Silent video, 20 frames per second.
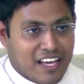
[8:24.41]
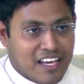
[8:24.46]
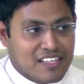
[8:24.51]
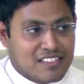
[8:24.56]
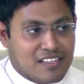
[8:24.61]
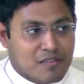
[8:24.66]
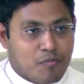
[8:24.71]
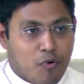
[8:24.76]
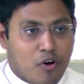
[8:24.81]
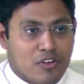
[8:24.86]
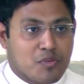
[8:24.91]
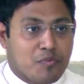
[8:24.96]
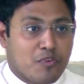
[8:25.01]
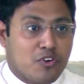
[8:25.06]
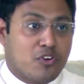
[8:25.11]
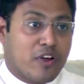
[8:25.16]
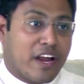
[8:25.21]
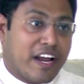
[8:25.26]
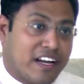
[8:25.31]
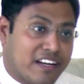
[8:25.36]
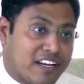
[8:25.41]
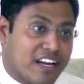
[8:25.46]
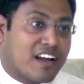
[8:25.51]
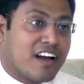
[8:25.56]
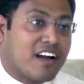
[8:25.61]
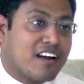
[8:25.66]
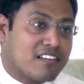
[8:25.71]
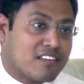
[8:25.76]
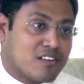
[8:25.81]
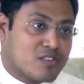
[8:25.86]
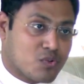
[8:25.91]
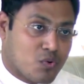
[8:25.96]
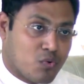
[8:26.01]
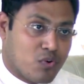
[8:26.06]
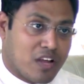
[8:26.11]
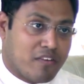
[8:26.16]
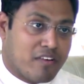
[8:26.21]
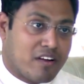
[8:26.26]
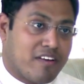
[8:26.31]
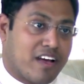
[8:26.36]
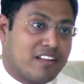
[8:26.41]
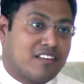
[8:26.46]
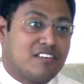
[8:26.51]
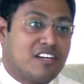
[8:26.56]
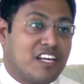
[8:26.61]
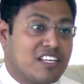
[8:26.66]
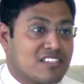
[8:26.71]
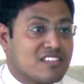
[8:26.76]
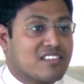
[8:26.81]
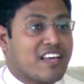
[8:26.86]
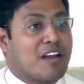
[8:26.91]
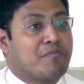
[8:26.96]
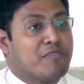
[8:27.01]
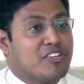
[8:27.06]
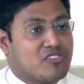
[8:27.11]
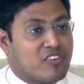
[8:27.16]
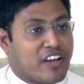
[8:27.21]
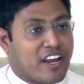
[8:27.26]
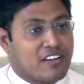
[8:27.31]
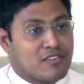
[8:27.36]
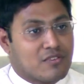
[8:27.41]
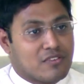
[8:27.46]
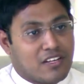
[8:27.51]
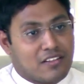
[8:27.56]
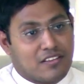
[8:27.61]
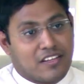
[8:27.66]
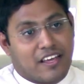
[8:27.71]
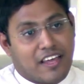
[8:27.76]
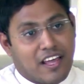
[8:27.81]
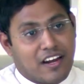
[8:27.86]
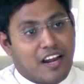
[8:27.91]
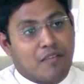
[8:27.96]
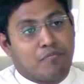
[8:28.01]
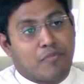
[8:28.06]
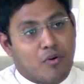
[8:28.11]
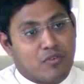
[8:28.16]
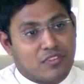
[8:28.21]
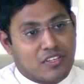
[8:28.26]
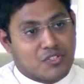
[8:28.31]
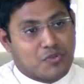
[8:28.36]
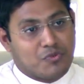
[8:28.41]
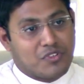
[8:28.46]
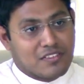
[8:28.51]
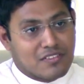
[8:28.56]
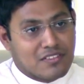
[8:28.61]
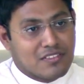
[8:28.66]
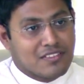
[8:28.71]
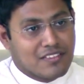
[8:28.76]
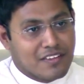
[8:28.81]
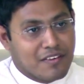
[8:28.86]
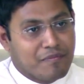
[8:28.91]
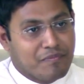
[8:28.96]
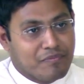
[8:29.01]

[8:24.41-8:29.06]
Is it possible to integrate at the school level where the teachers can be trained so that they can empower the students?